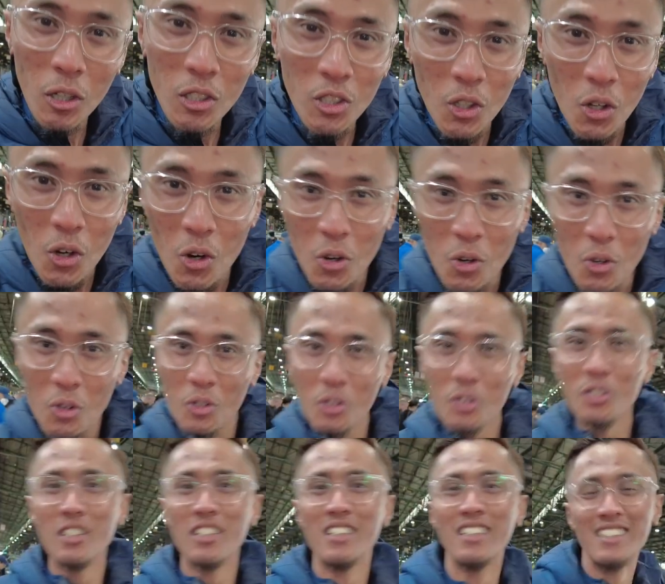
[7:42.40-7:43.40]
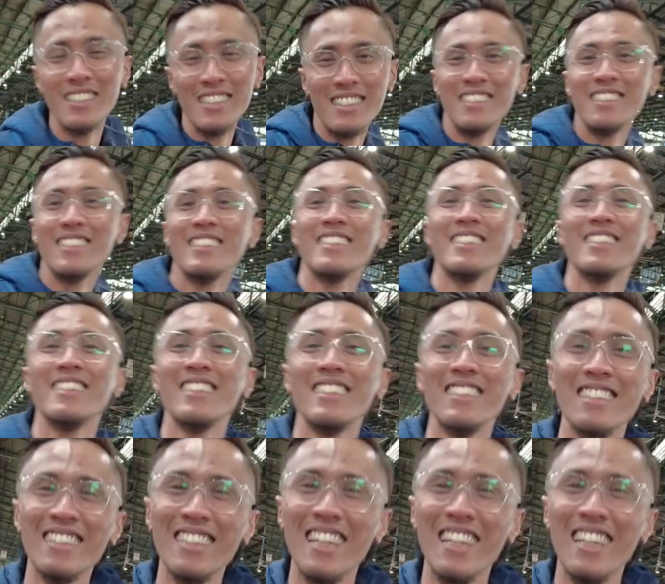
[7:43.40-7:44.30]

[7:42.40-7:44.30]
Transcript: Bosku. Yeah, Bosku.